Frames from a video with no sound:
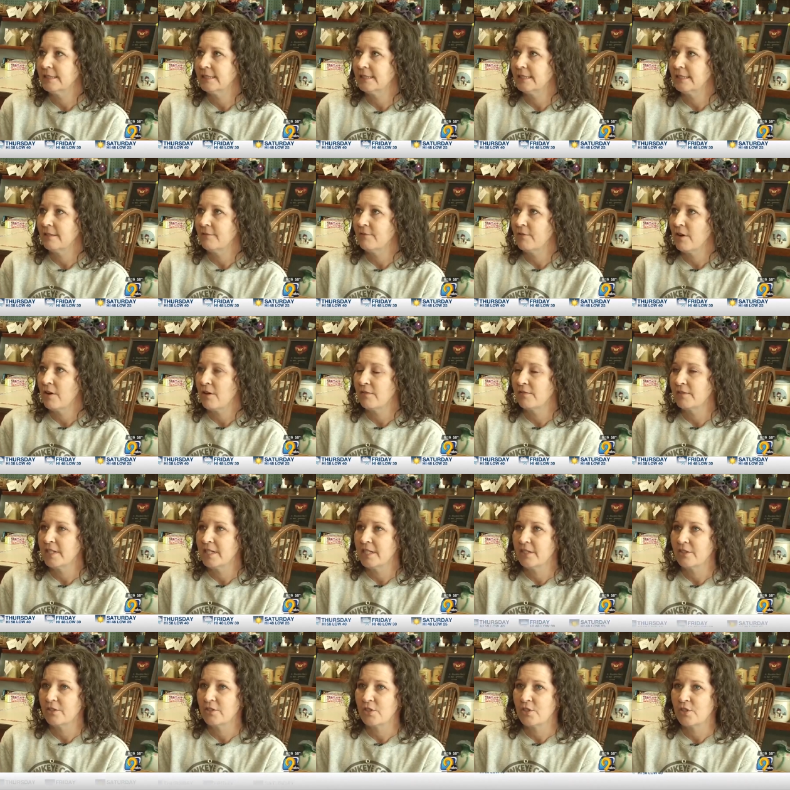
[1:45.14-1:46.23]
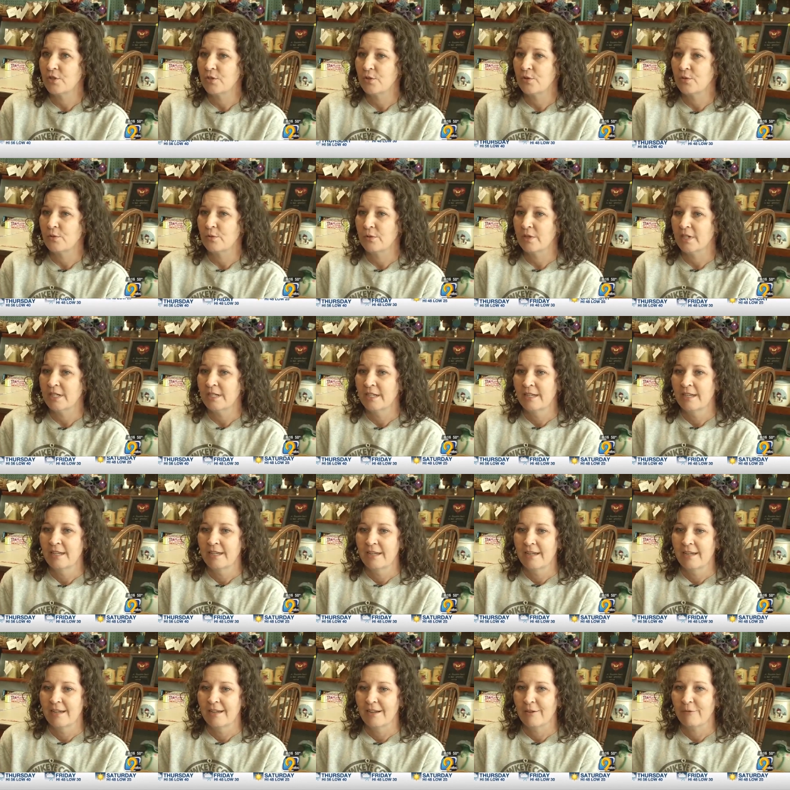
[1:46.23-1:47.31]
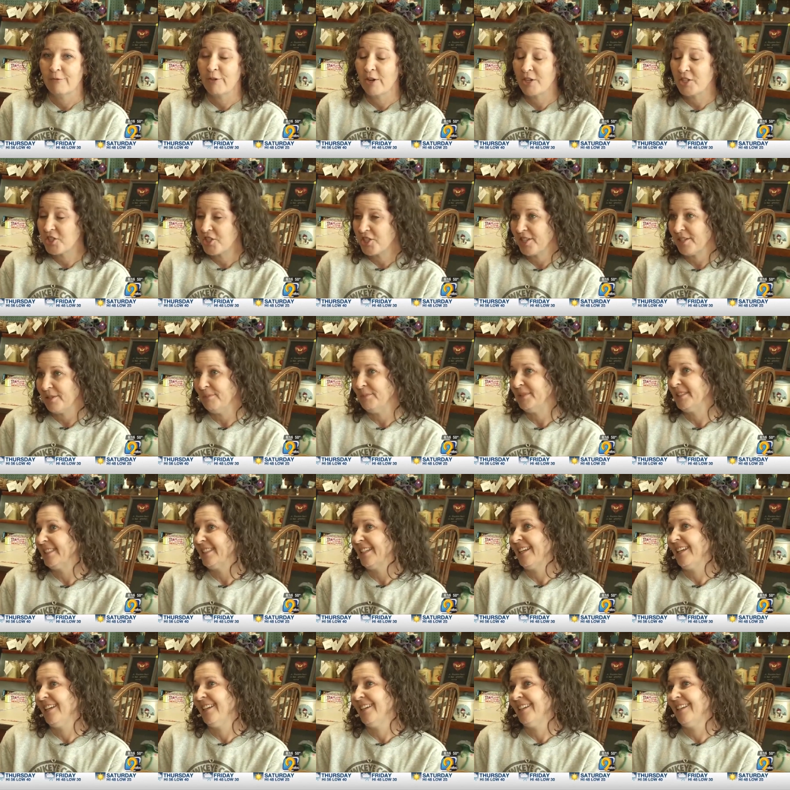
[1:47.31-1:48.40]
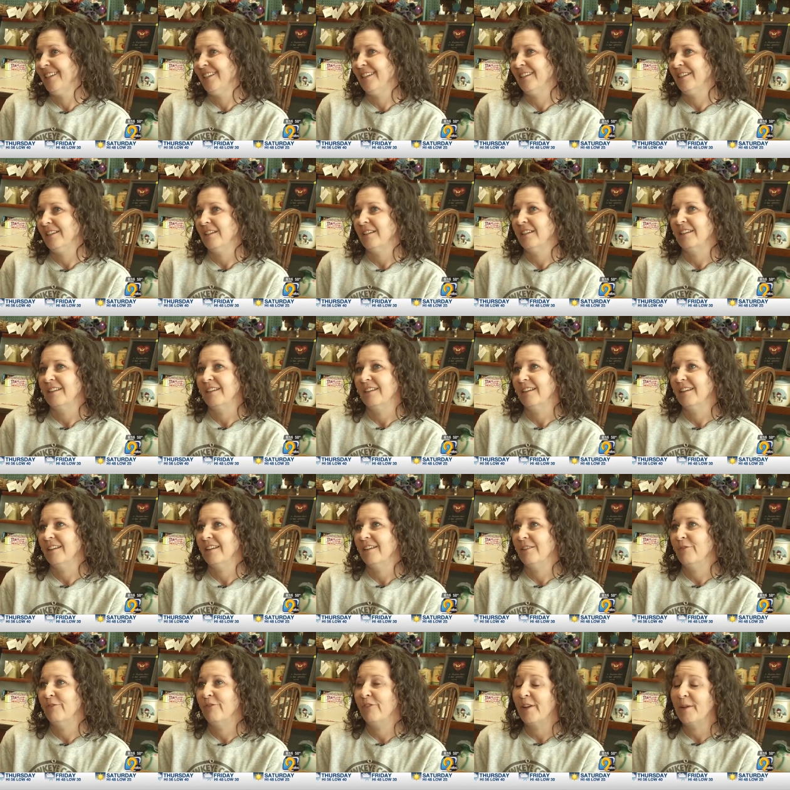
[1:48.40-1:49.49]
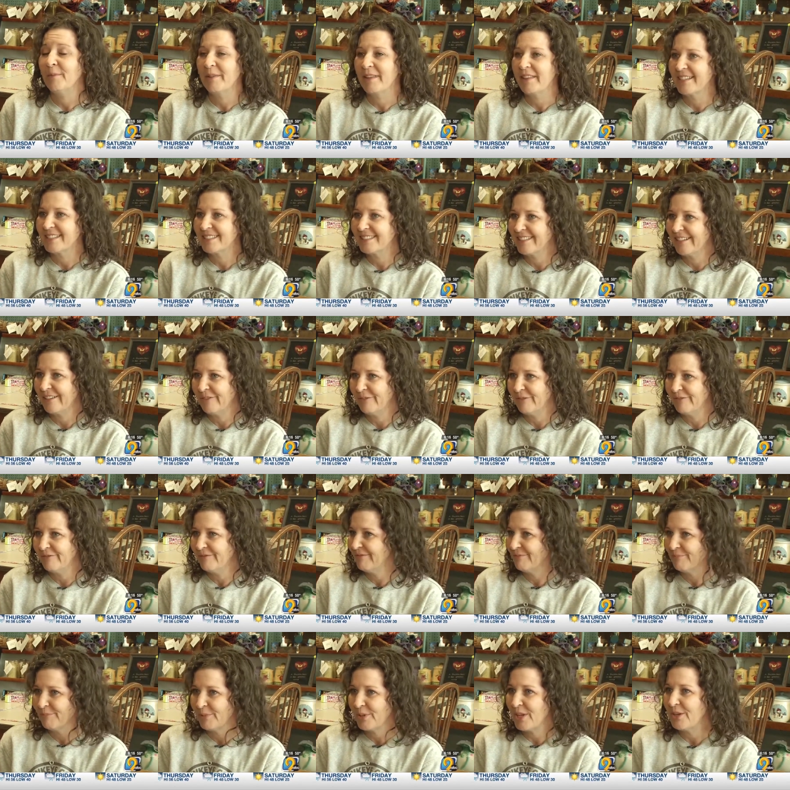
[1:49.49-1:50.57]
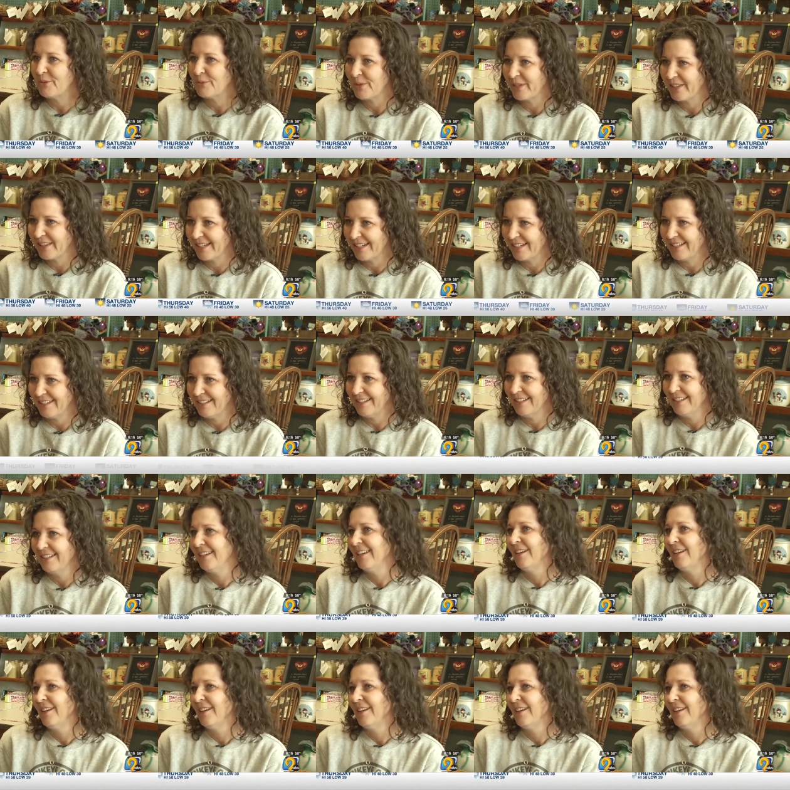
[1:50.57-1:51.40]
It's evolved into friendships and family that's not blood related.